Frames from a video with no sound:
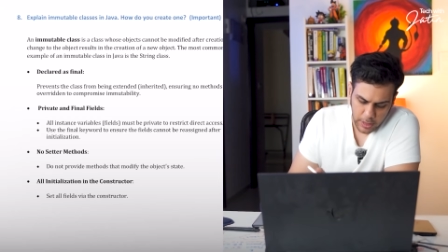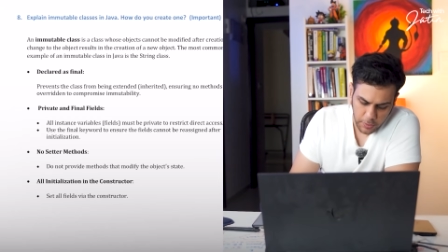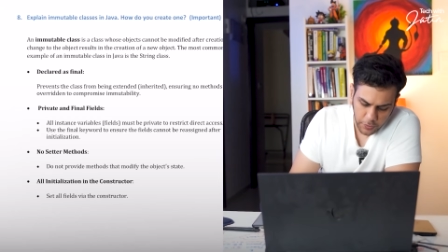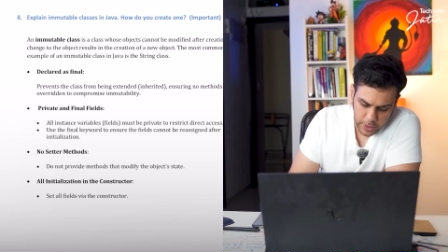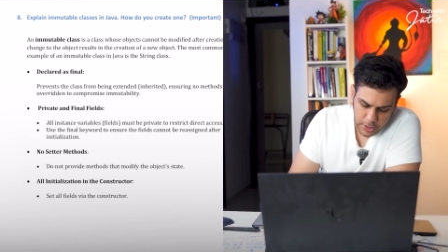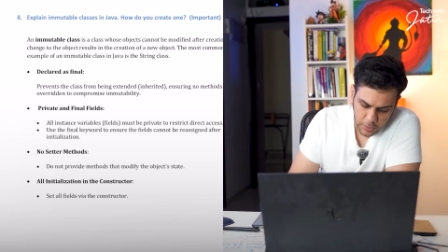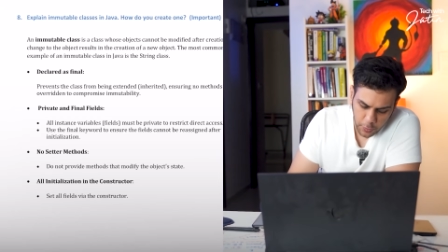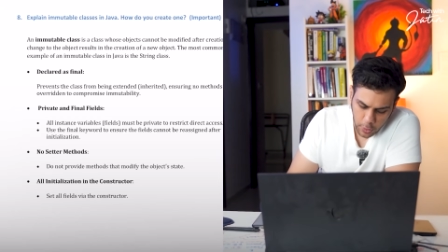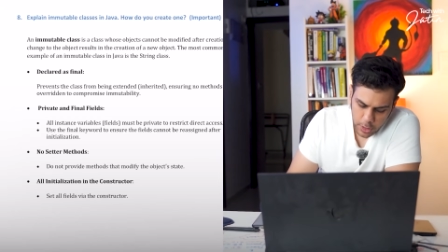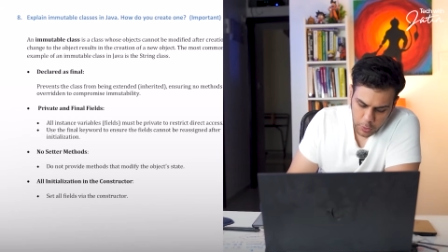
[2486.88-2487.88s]
First of
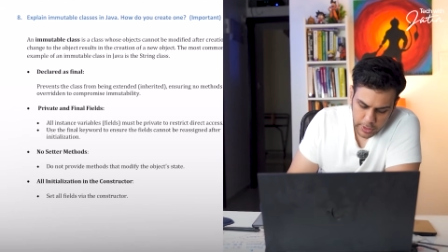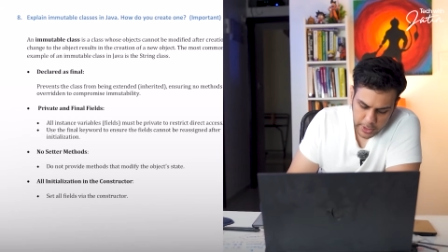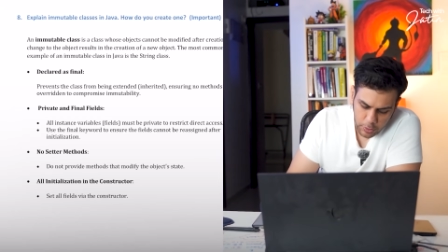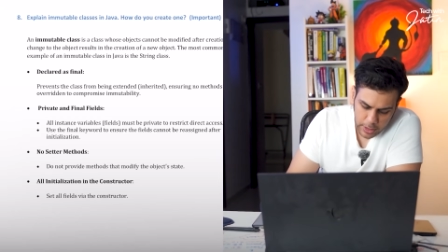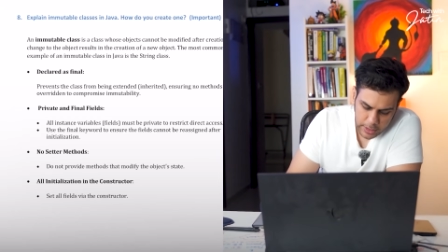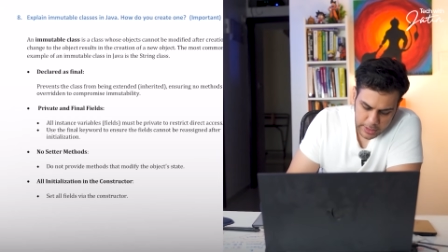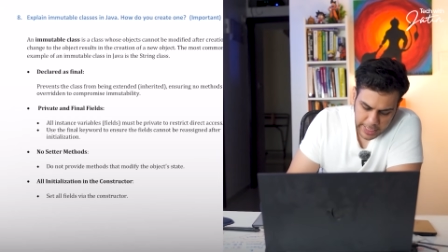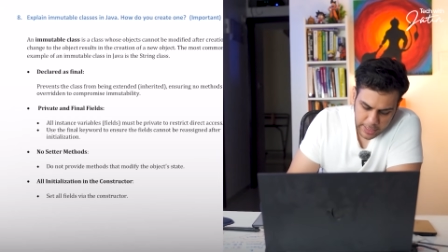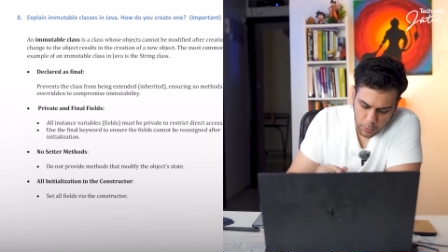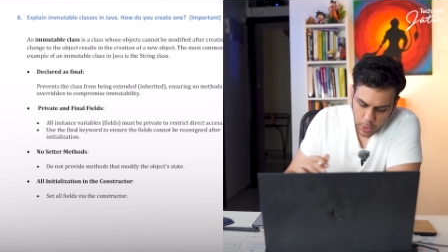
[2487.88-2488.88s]
all, you need to
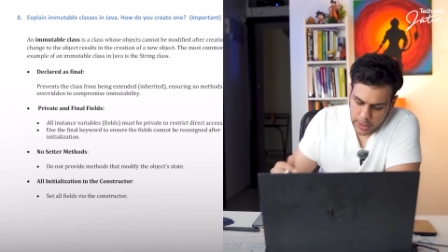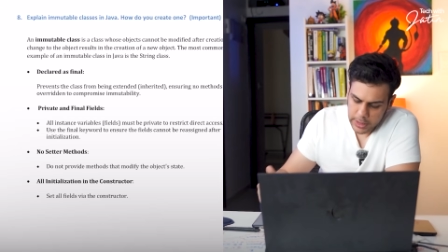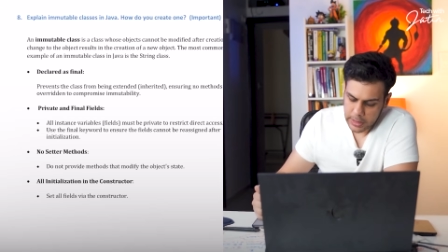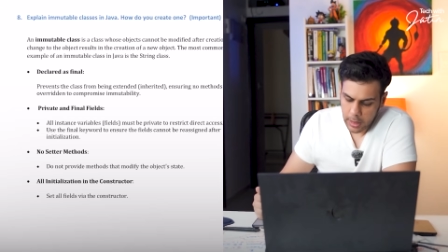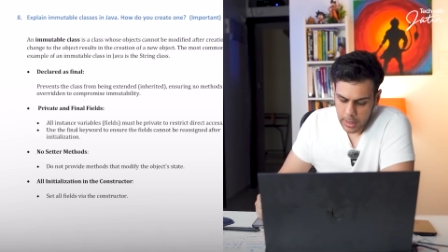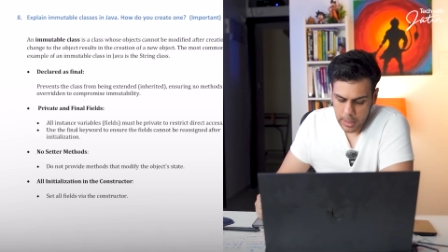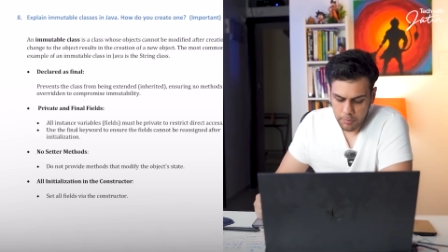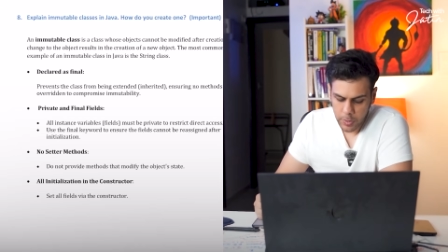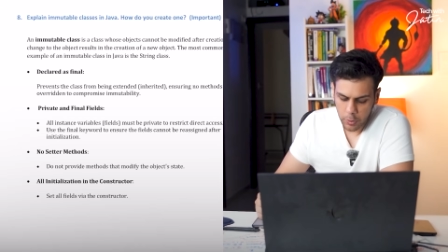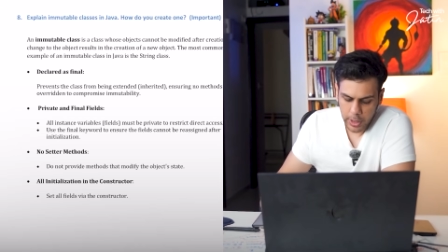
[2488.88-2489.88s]
understand what is a
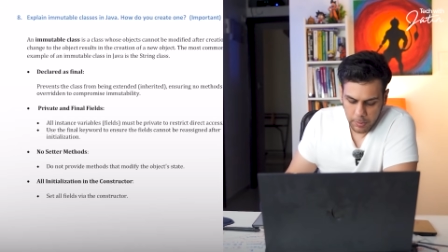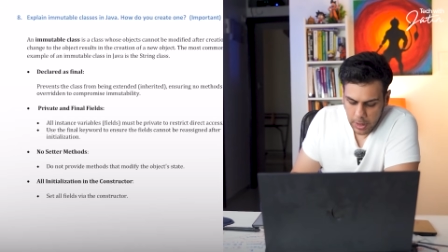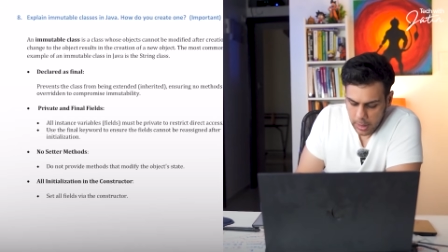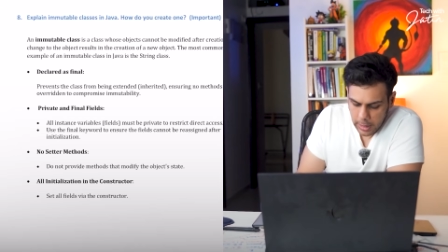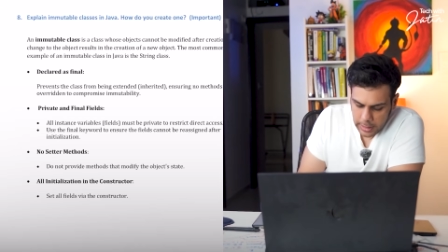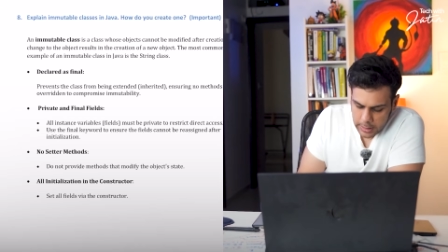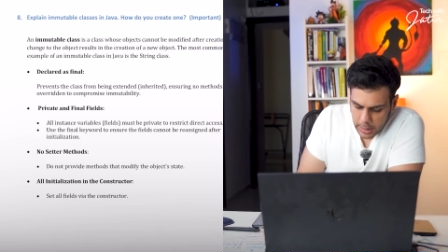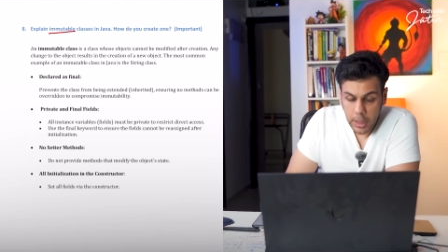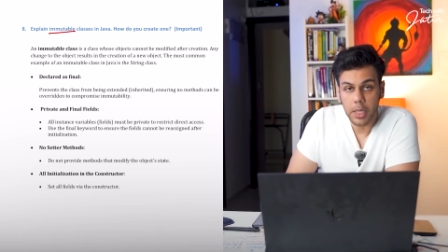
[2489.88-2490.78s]
immutable class.